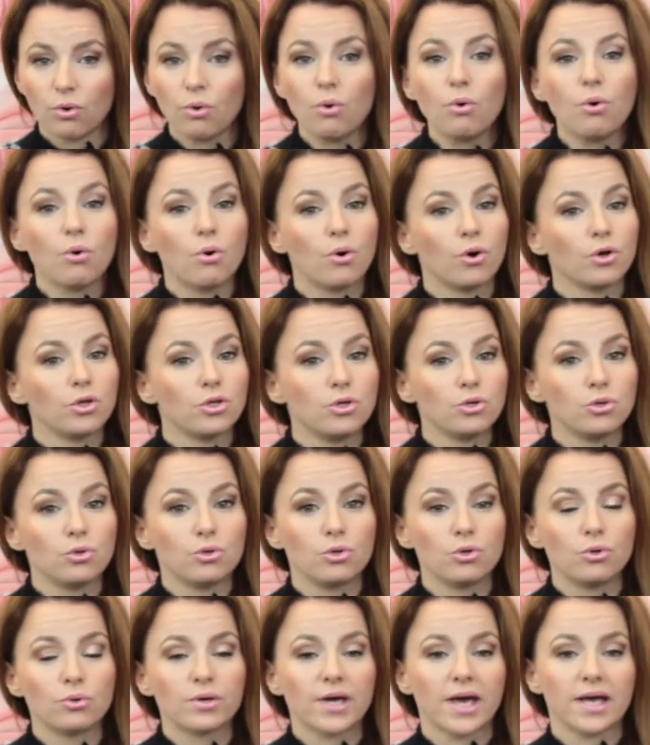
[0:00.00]
or
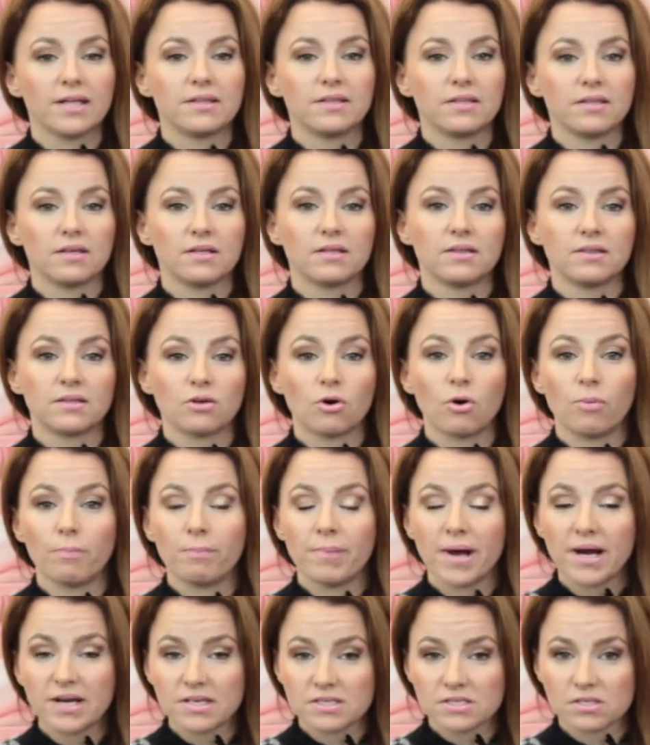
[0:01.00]
you look at
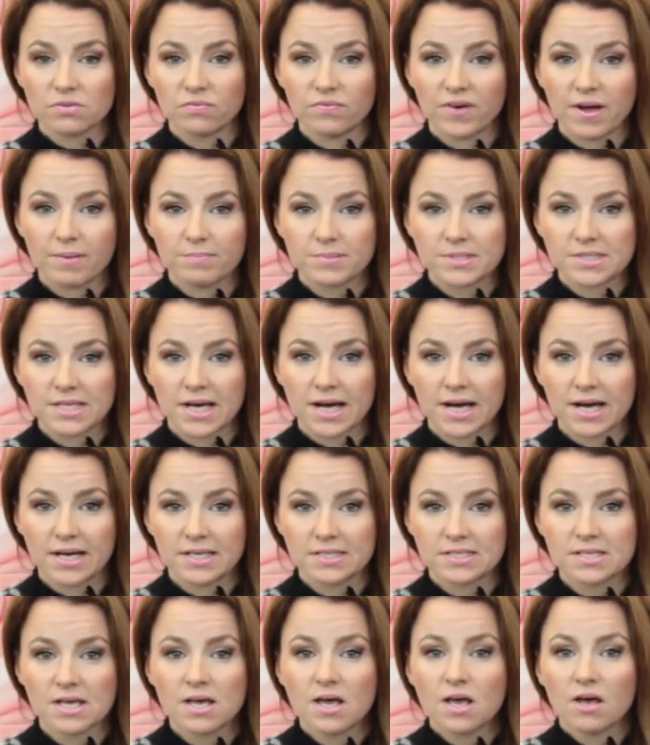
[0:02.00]
comparison
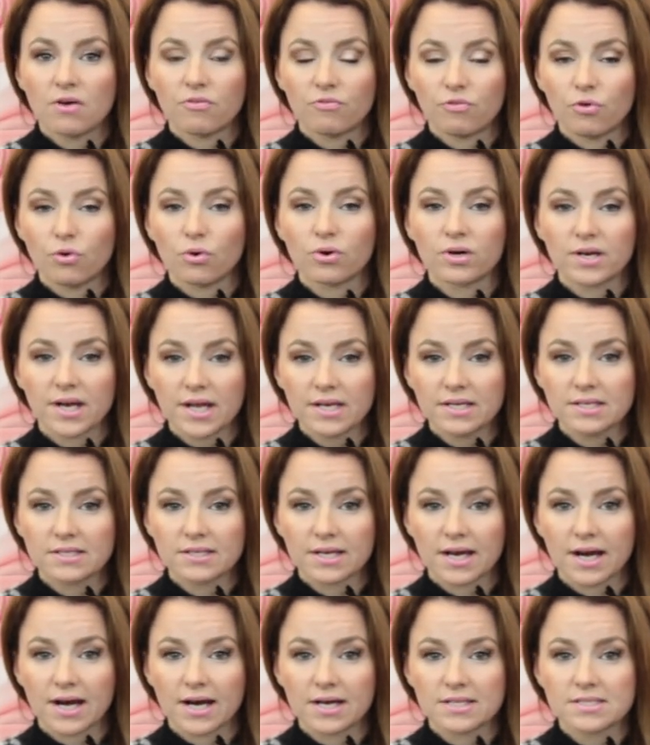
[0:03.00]
websites for
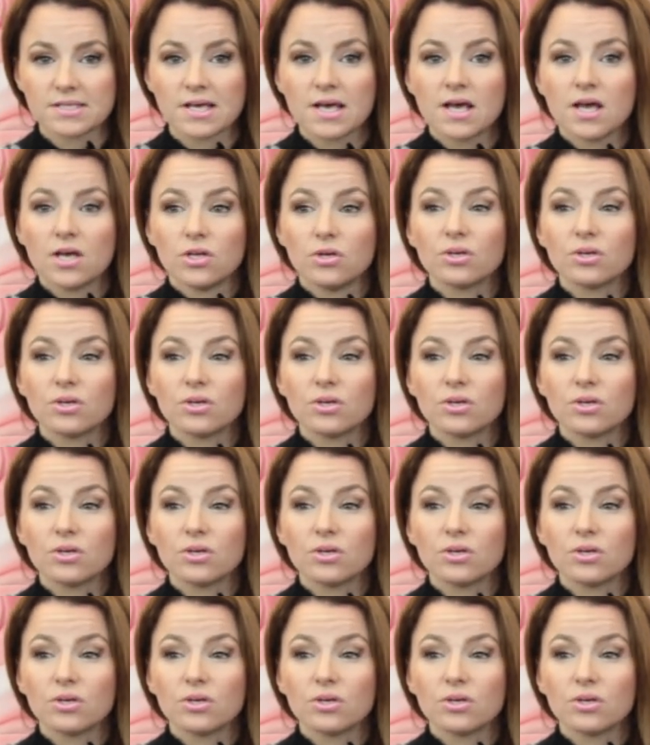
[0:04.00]
credit cards,